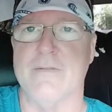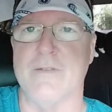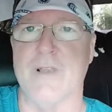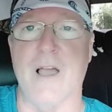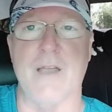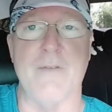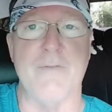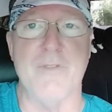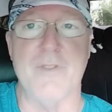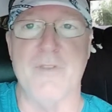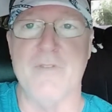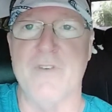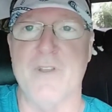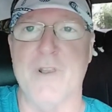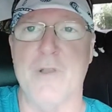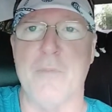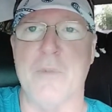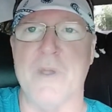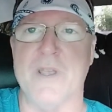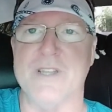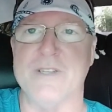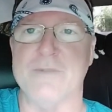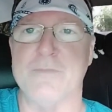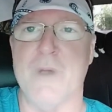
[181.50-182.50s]
Life in the
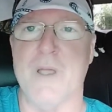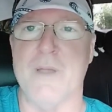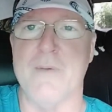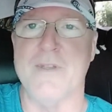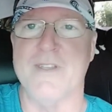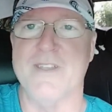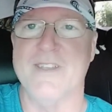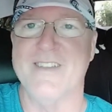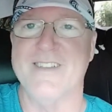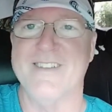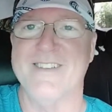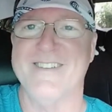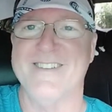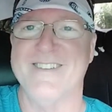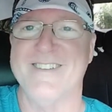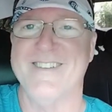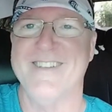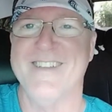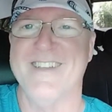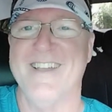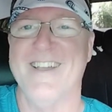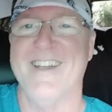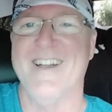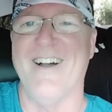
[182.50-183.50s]
Philippines, baby.
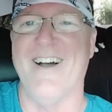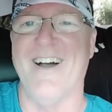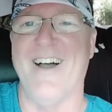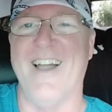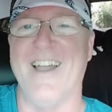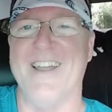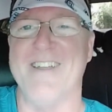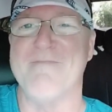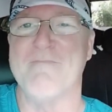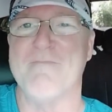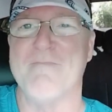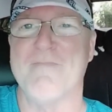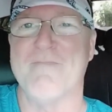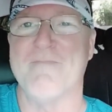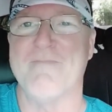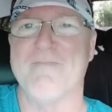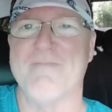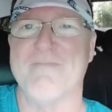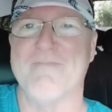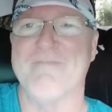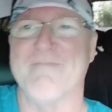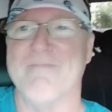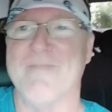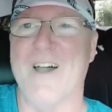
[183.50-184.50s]
All right.
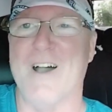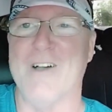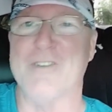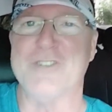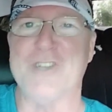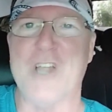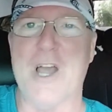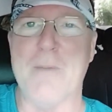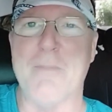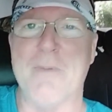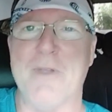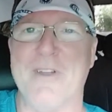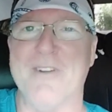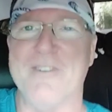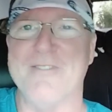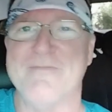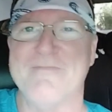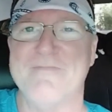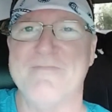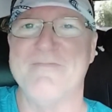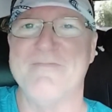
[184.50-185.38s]
I'll stop here.